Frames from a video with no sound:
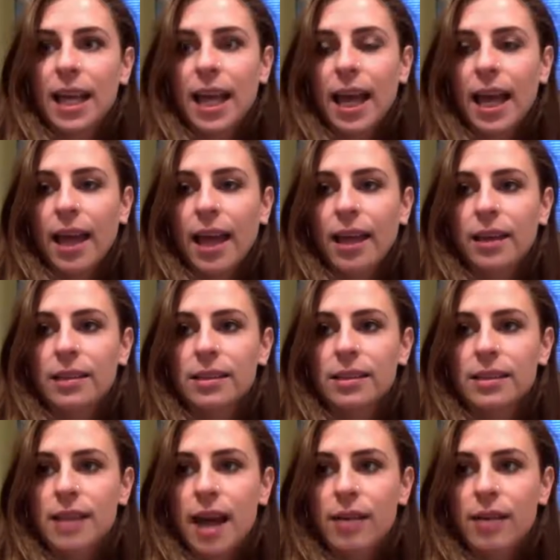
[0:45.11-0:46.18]
and
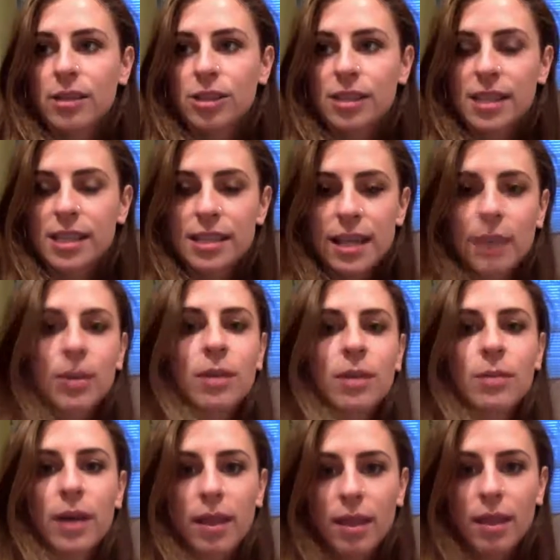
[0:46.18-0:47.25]
I was just enamored
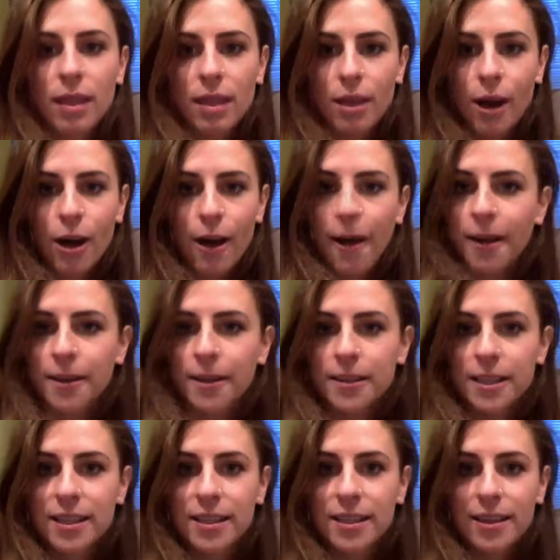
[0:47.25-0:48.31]
with the
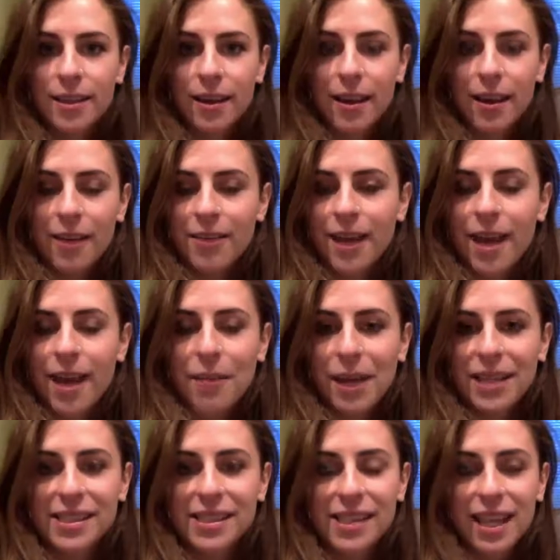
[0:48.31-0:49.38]
art of it on
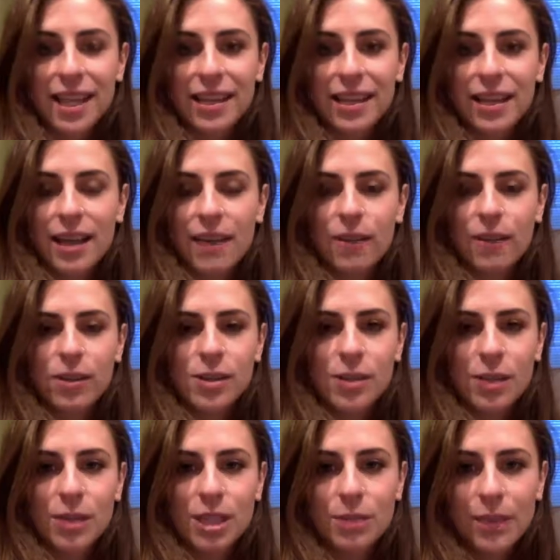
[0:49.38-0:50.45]
my skin, and I felt
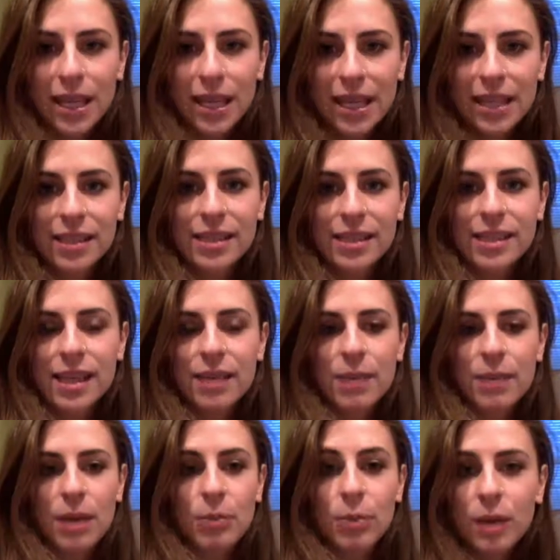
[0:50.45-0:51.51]
so much peace, and
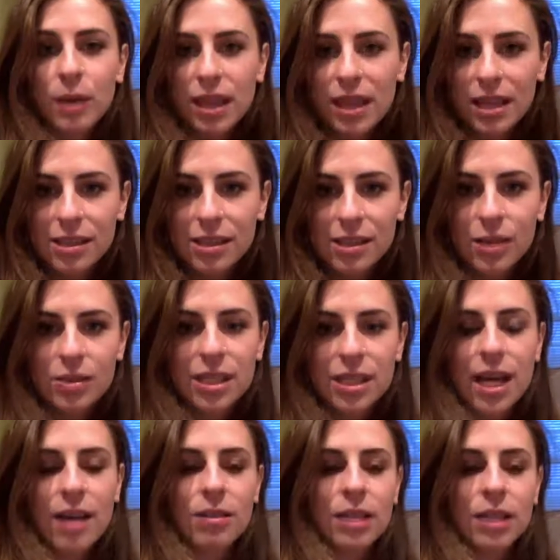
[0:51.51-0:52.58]
my breathing slowed
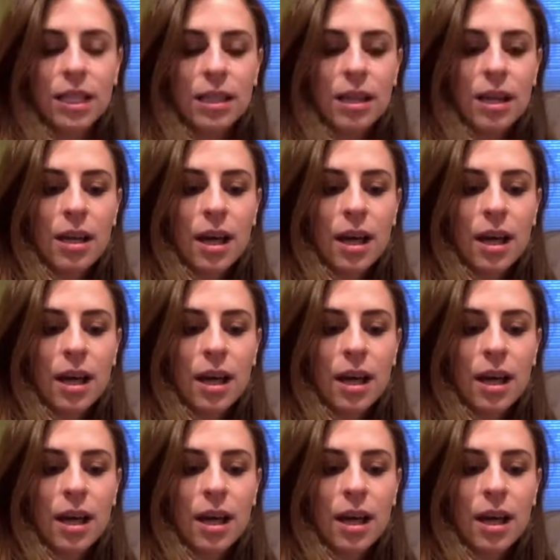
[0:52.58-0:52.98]
down, and